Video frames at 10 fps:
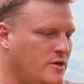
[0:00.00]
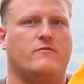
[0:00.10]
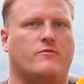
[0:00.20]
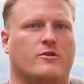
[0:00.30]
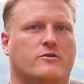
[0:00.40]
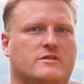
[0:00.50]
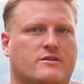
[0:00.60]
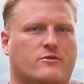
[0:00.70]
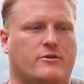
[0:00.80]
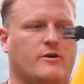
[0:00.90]
For those
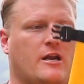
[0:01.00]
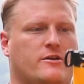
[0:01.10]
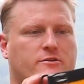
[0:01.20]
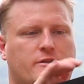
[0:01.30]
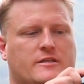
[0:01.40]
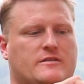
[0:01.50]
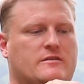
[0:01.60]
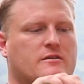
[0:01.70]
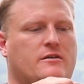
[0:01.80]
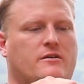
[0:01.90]
that don't know how to do these,
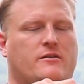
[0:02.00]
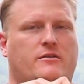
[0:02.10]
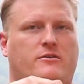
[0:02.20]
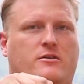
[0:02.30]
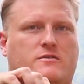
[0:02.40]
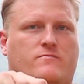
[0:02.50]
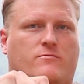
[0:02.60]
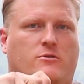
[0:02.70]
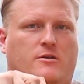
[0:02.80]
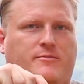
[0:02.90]
you just
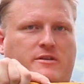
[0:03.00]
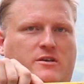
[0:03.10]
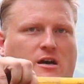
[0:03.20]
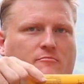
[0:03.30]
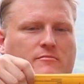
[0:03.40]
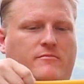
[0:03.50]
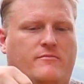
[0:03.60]
roll up the top